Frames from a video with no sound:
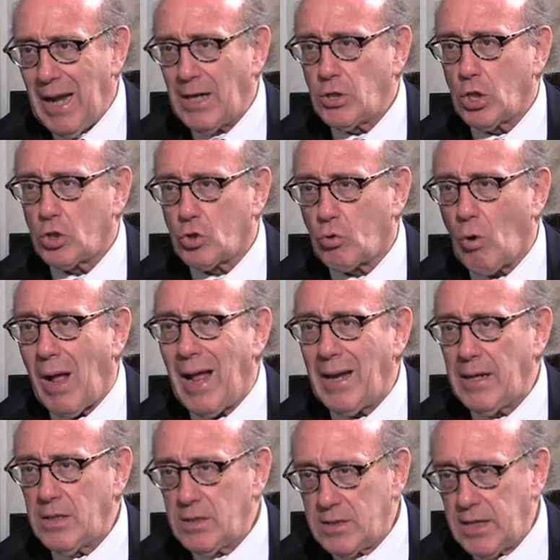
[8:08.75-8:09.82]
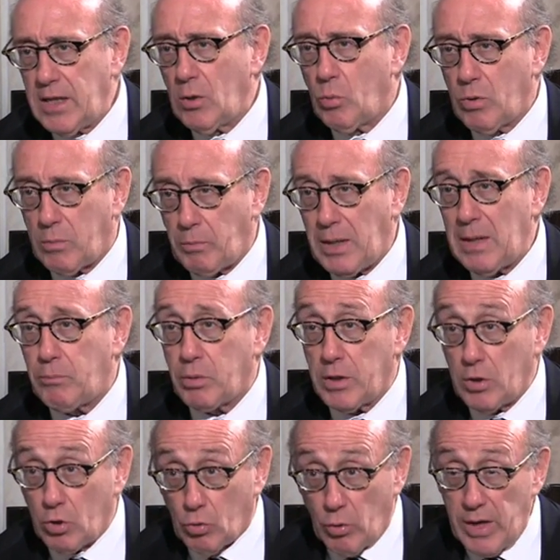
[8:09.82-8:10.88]
and to try and deal with
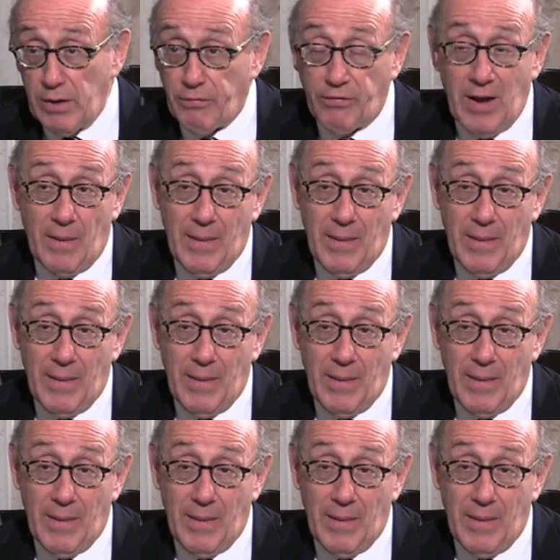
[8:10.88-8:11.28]
people in grief.